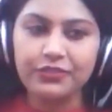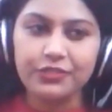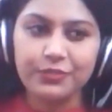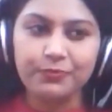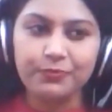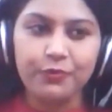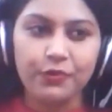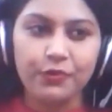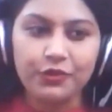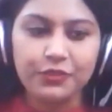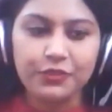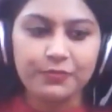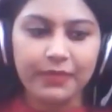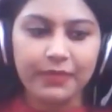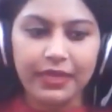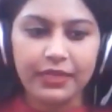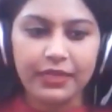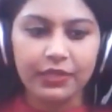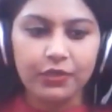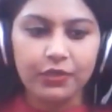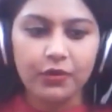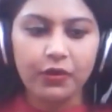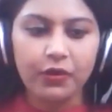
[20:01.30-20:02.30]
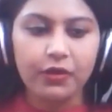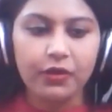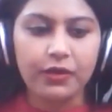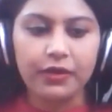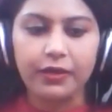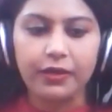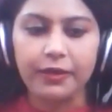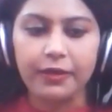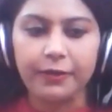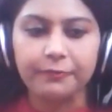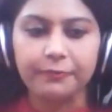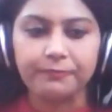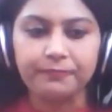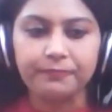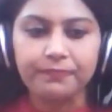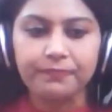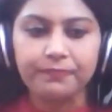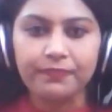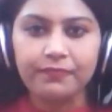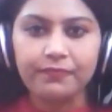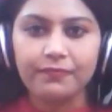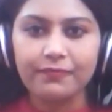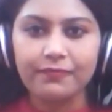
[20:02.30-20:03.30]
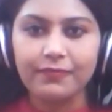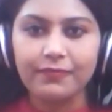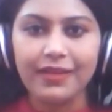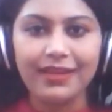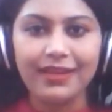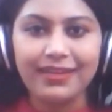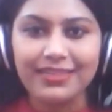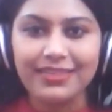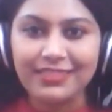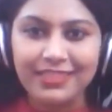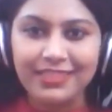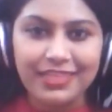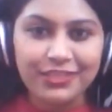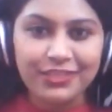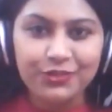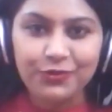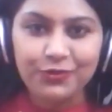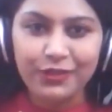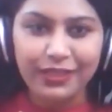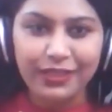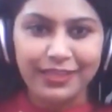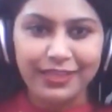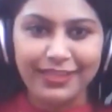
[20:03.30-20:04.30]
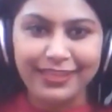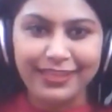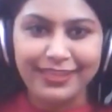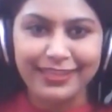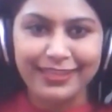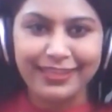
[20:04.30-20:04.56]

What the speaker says: sports might look unnecessary.